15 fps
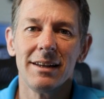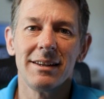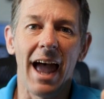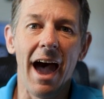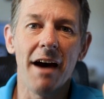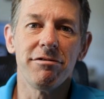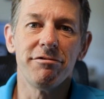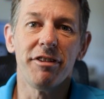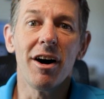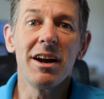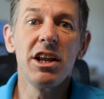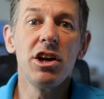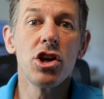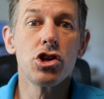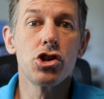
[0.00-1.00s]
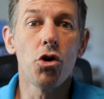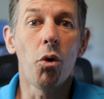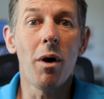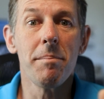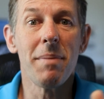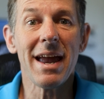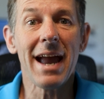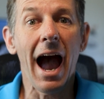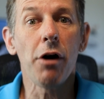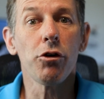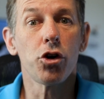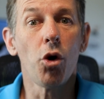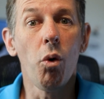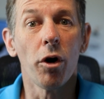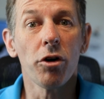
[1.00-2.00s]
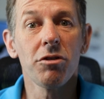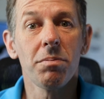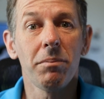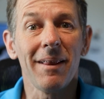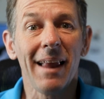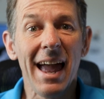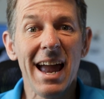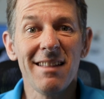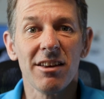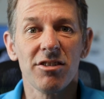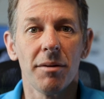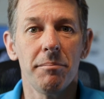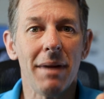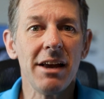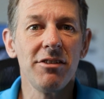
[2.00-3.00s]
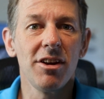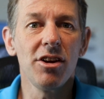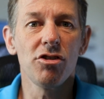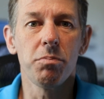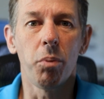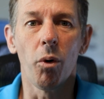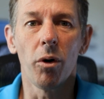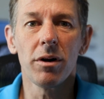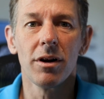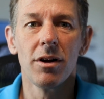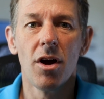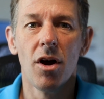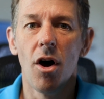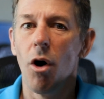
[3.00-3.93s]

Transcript: to have fun and enjoy being outdoors playing this amazing sport